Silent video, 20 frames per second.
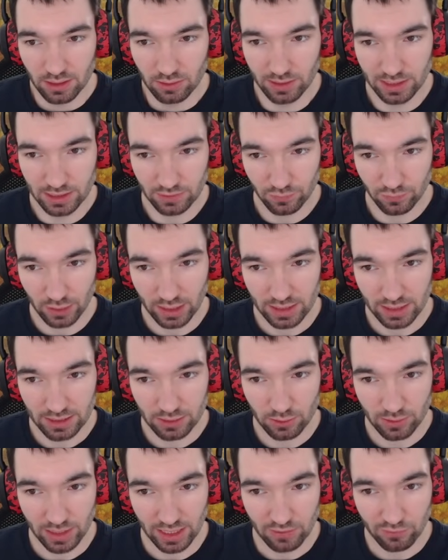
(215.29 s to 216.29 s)
Reason for that
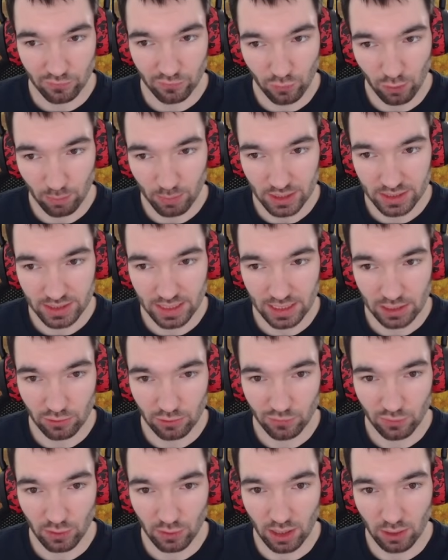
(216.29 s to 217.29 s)
is you get 4%
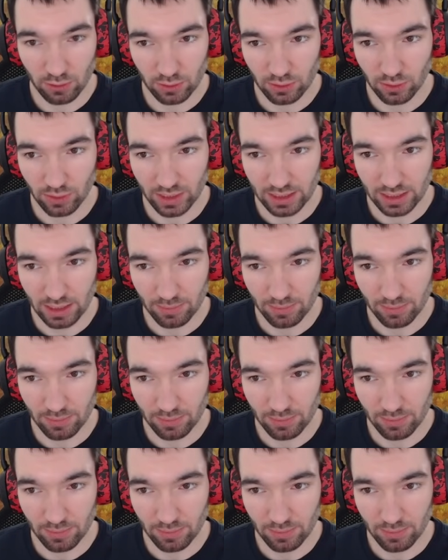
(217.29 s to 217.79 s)
of your outgoing